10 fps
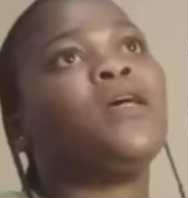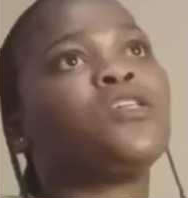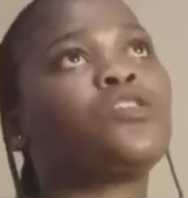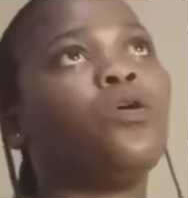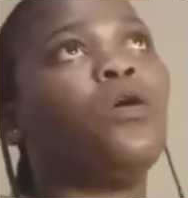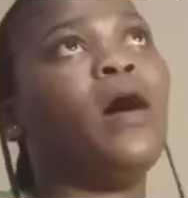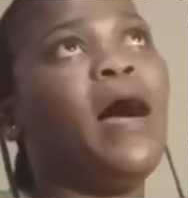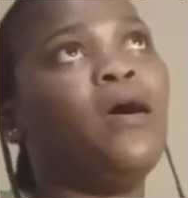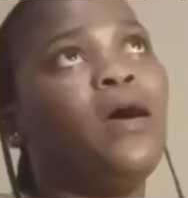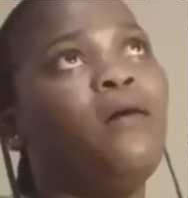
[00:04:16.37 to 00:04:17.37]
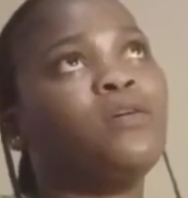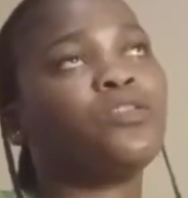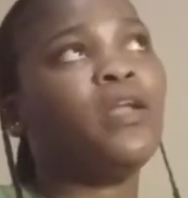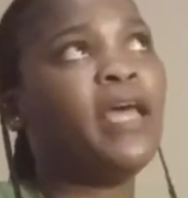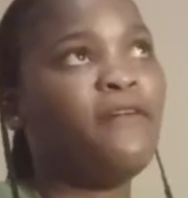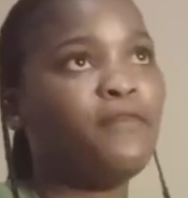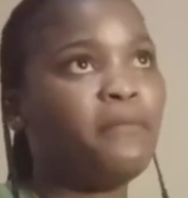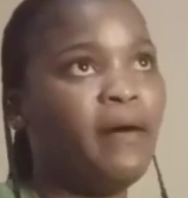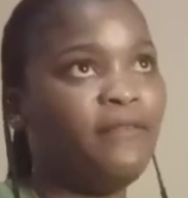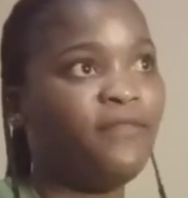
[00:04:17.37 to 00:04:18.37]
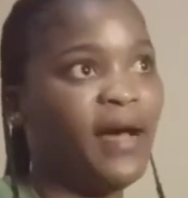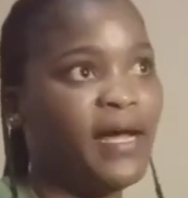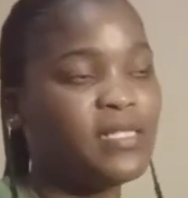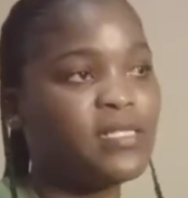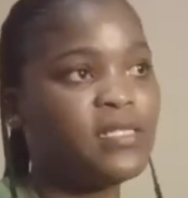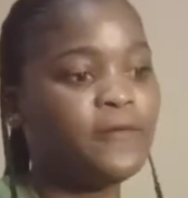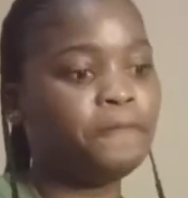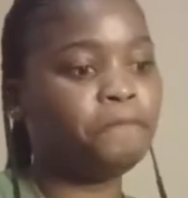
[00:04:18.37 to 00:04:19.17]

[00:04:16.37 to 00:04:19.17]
So I was not having my funds,